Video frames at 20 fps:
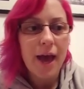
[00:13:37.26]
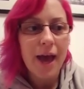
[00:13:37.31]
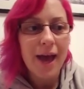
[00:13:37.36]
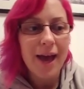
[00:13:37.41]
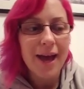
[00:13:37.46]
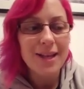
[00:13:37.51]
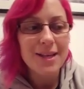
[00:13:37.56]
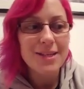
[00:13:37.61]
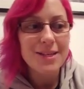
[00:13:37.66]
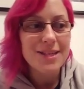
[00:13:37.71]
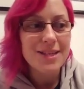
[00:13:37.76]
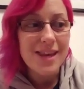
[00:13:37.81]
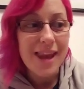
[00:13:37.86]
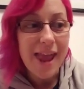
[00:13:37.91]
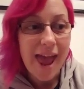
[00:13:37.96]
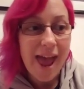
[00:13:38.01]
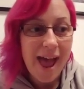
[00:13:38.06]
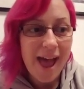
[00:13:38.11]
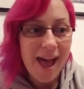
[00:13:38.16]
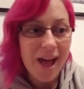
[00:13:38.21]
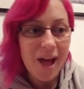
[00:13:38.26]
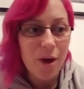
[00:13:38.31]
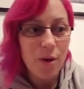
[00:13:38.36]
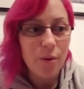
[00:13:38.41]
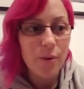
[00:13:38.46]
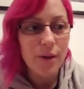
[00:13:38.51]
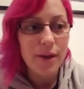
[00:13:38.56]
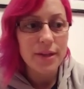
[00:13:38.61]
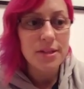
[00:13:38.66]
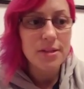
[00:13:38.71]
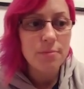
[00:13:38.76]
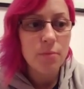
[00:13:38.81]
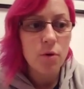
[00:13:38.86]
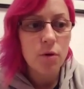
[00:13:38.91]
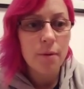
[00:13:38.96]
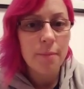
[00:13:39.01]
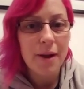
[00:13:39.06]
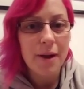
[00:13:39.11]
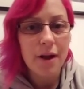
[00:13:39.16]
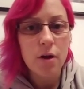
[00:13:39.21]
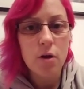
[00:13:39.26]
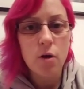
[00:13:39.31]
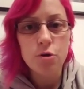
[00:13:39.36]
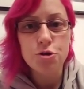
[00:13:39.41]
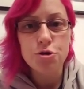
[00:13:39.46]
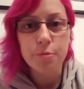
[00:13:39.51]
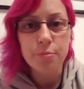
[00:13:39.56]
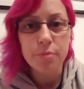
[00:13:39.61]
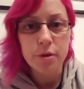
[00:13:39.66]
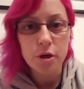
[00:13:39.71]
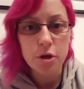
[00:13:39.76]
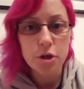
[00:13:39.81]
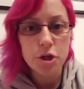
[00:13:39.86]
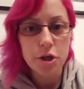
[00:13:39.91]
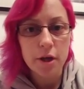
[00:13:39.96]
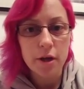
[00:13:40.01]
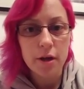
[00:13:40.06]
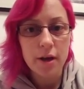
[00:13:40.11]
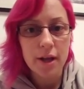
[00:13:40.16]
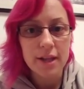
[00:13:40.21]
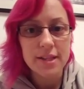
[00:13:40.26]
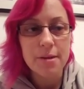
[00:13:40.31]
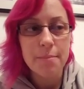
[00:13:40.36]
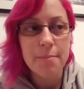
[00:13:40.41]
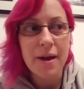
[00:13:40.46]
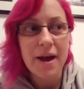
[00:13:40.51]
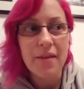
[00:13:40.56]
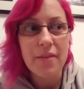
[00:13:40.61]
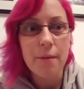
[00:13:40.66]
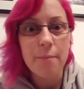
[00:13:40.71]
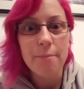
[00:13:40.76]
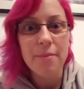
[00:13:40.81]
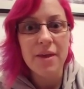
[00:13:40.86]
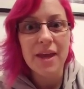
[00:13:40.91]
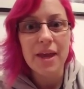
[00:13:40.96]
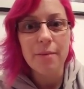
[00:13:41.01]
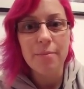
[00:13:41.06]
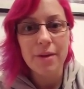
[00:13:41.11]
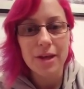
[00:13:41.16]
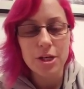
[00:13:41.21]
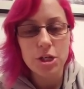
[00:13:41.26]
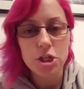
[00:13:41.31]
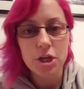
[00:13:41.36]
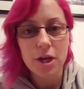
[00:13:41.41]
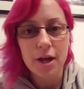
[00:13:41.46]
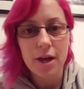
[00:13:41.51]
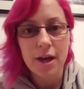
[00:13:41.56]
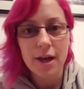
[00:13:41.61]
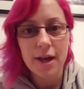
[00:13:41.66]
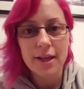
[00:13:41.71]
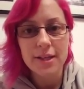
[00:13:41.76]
And now it's more about contribution. It's about the bigger picture.